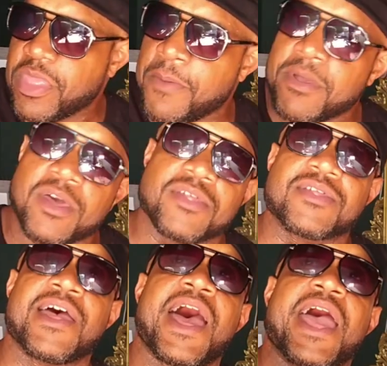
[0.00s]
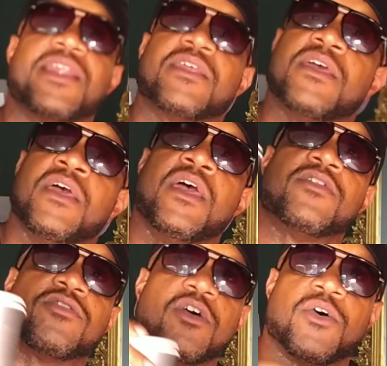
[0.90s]
because it's hot.
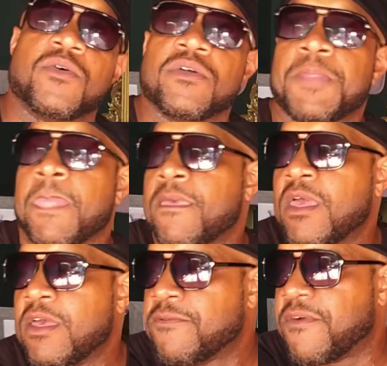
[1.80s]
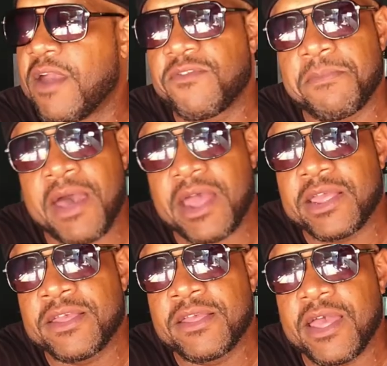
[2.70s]
So for
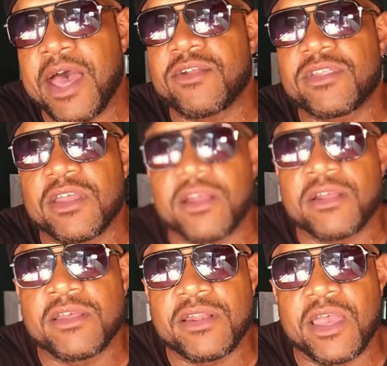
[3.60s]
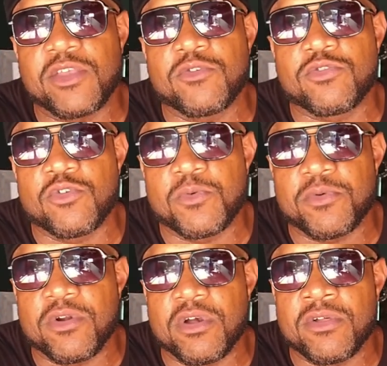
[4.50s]
everybody out there in that YouTube
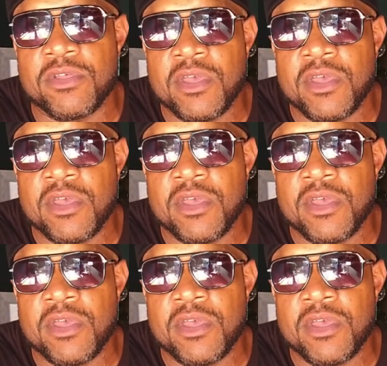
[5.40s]
world,